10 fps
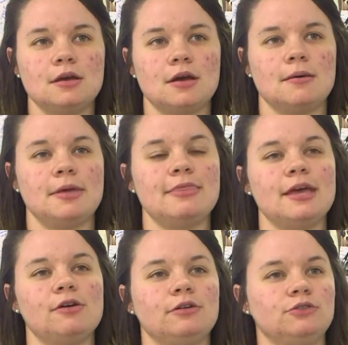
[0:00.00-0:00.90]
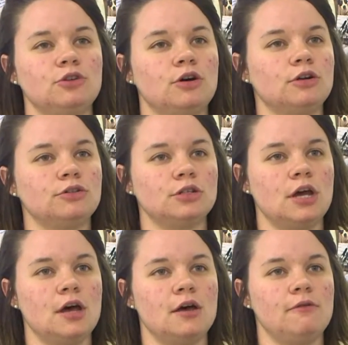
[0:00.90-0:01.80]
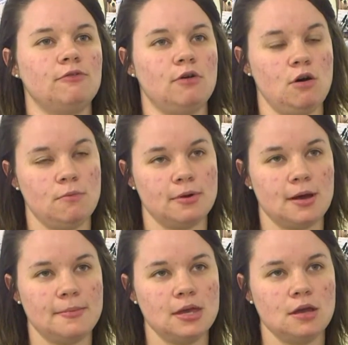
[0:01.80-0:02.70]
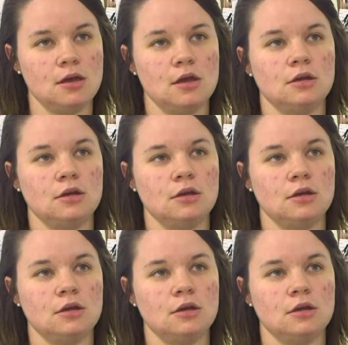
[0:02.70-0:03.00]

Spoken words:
and they are in charge of homecoming.